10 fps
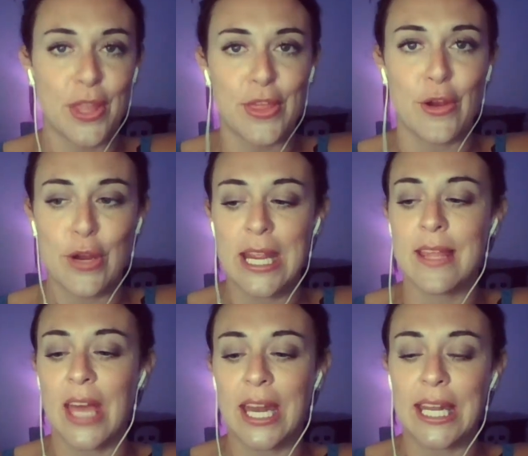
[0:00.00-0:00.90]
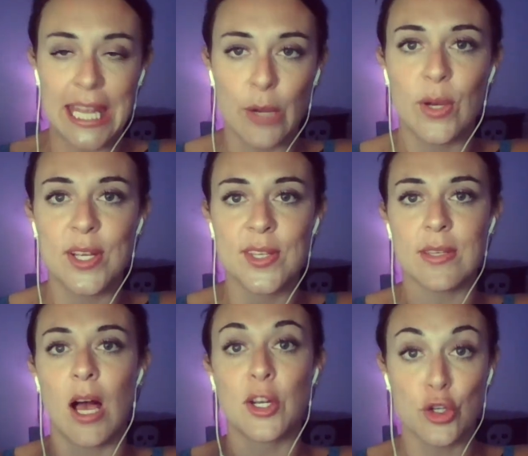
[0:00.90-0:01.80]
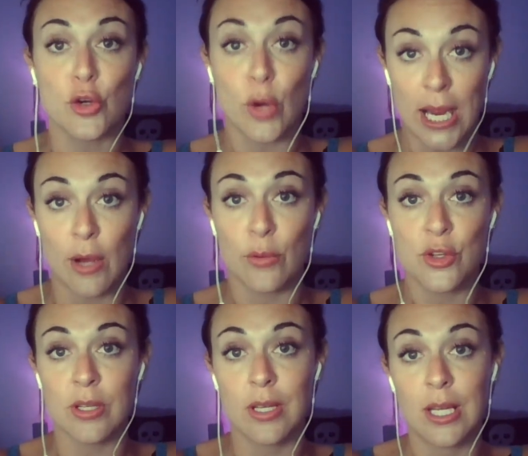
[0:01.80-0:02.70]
theory that he was underground